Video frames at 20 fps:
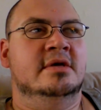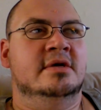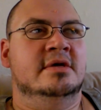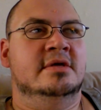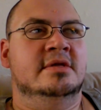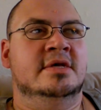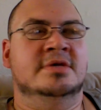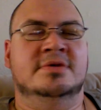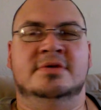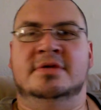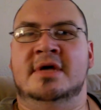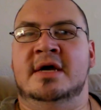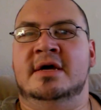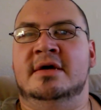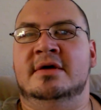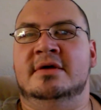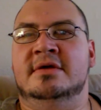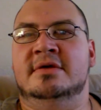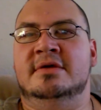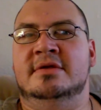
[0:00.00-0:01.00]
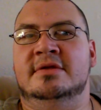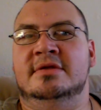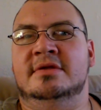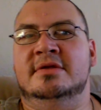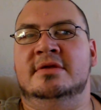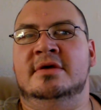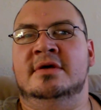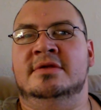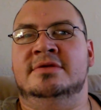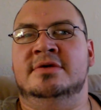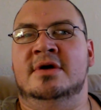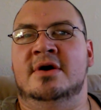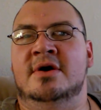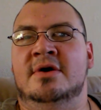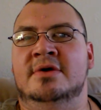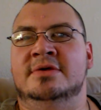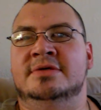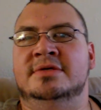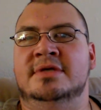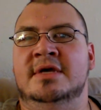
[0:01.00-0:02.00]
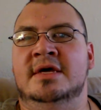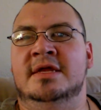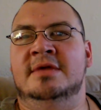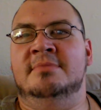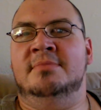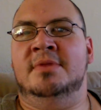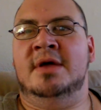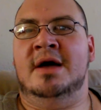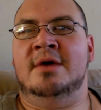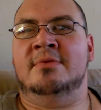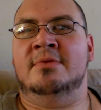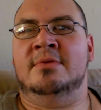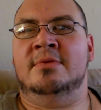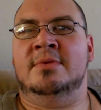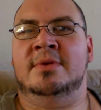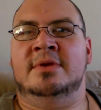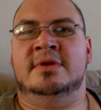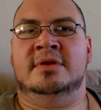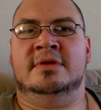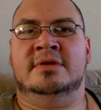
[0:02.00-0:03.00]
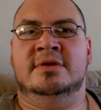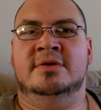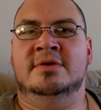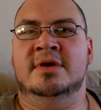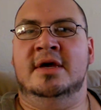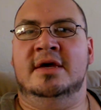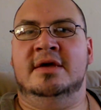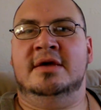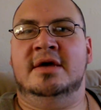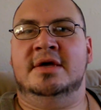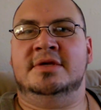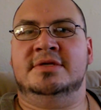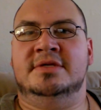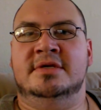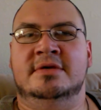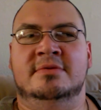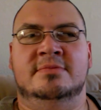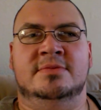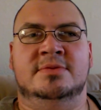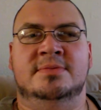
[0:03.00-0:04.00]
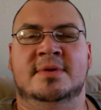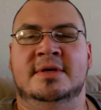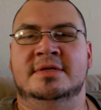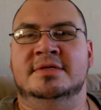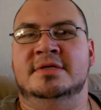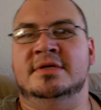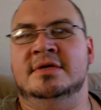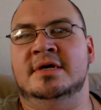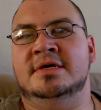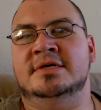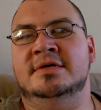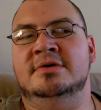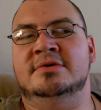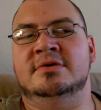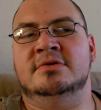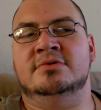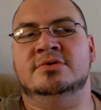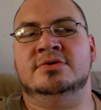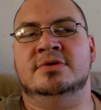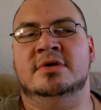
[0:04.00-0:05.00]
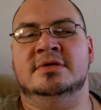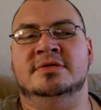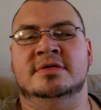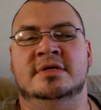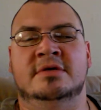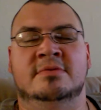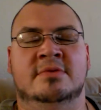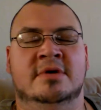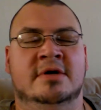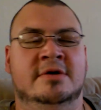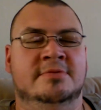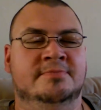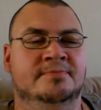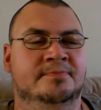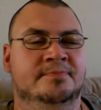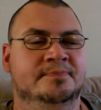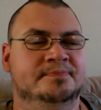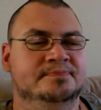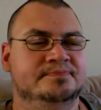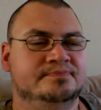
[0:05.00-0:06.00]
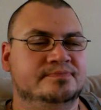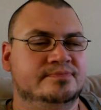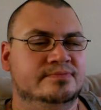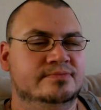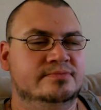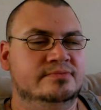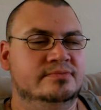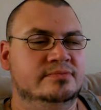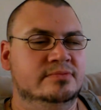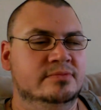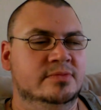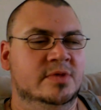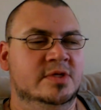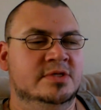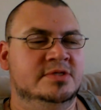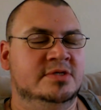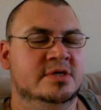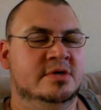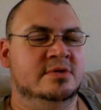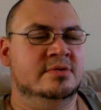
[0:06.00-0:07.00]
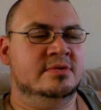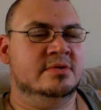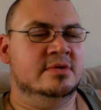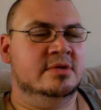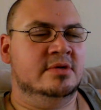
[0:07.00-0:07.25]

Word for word: this is like a tall, skinny black woman, you can't catch them, especially like she was on drugs anyway. So,